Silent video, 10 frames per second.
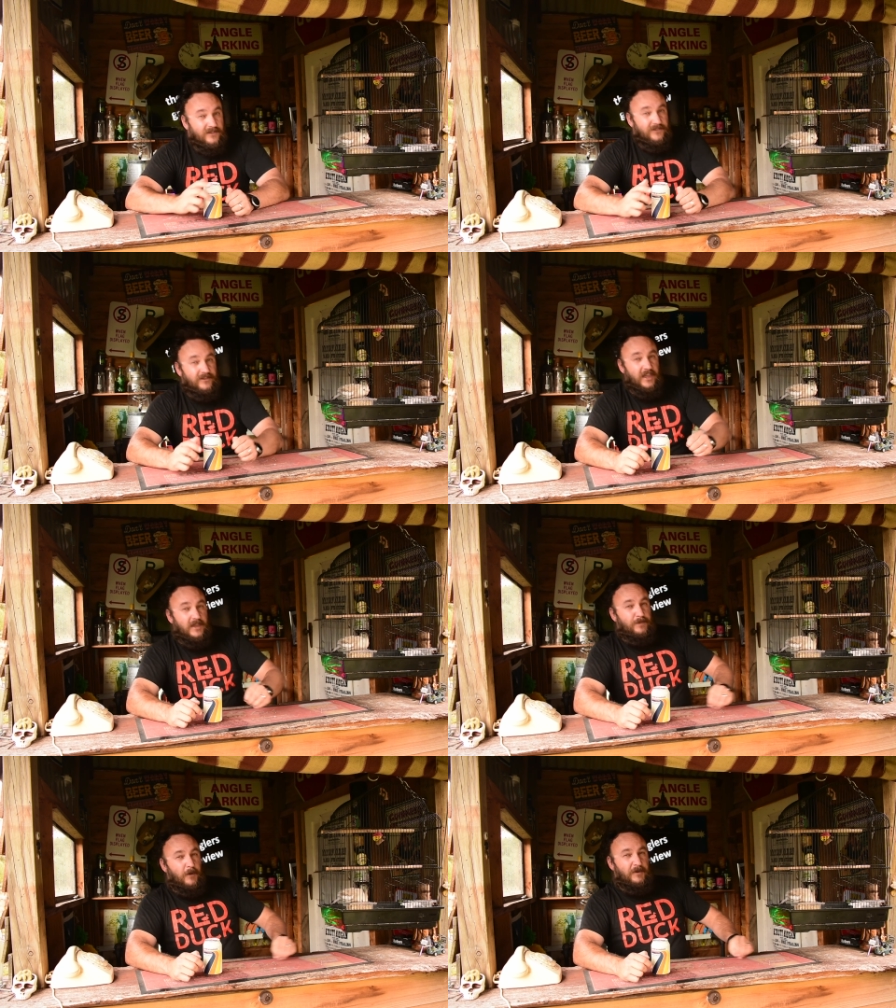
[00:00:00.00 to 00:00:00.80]
So you
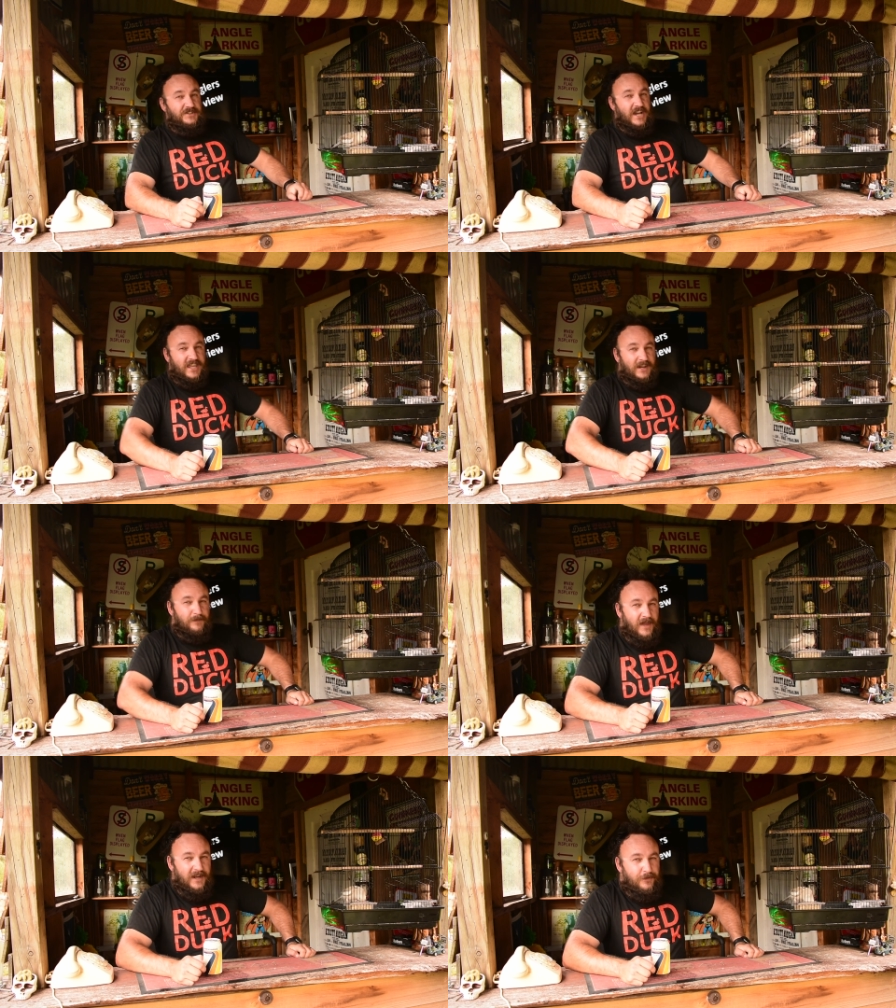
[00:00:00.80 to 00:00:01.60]
could probably chuck in
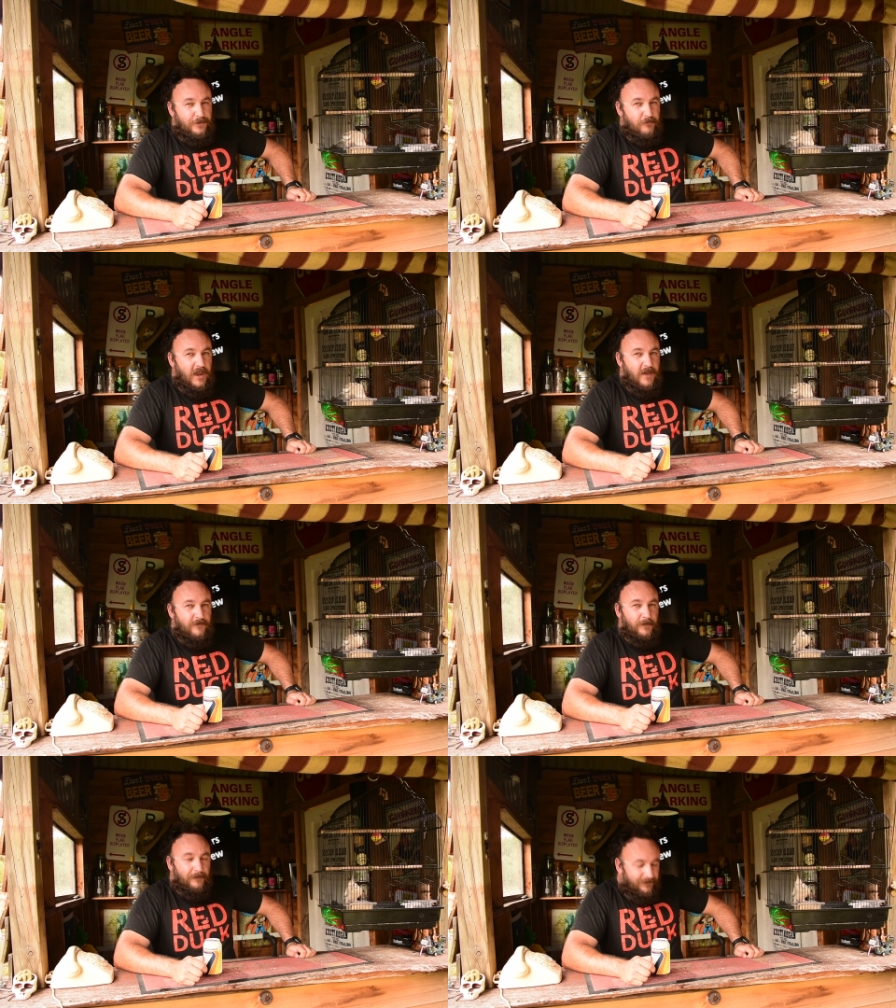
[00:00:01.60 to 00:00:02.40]
buddy, three of
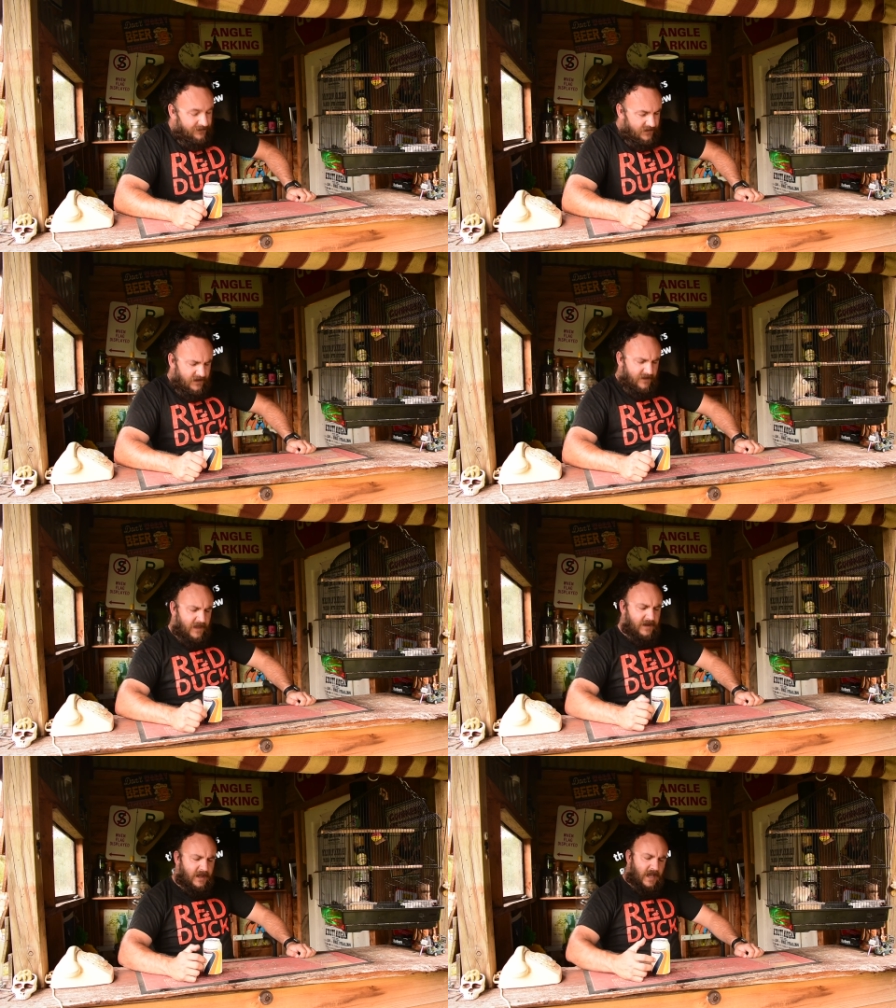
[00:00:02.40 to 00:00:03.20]
them. And
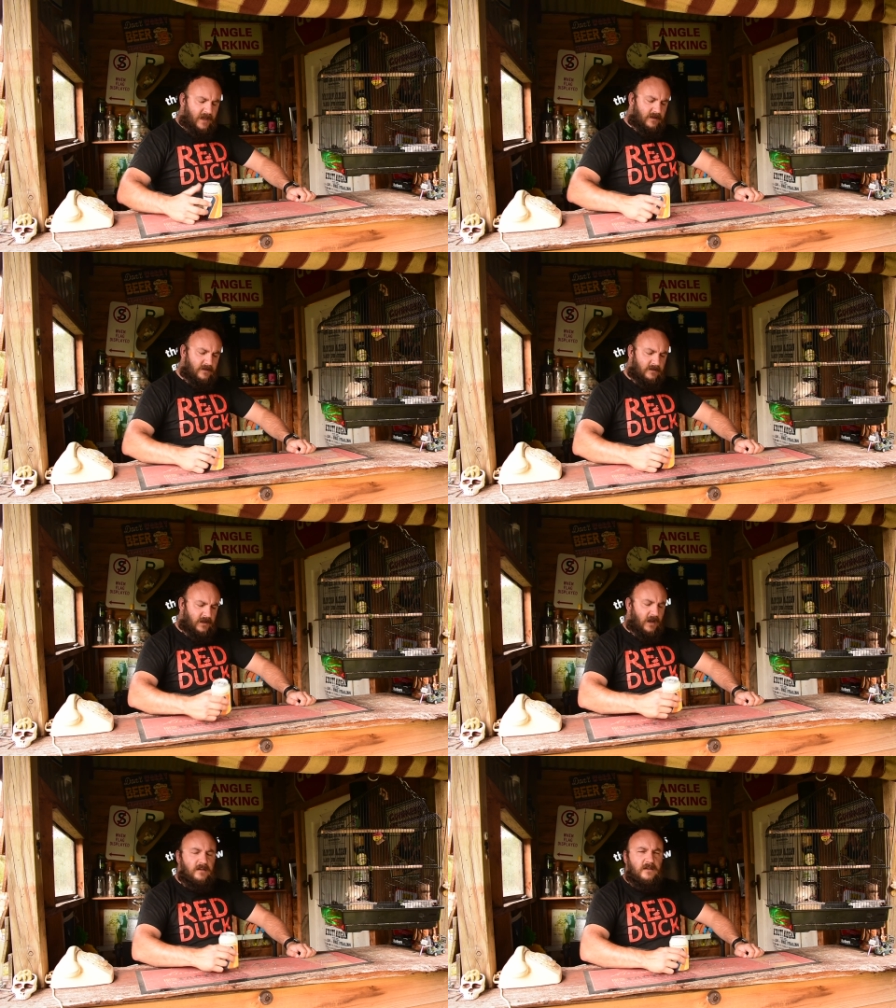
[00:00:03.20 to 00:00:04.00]
then, uh,
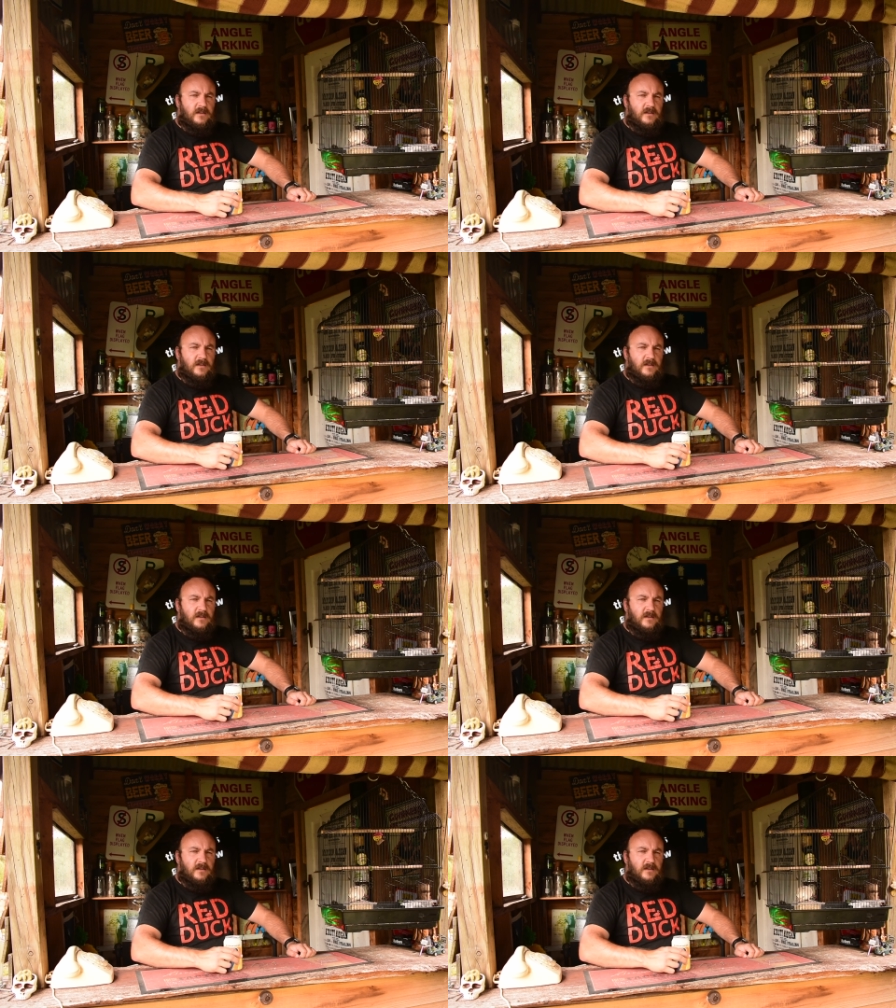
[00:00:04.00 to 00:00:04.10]
you know,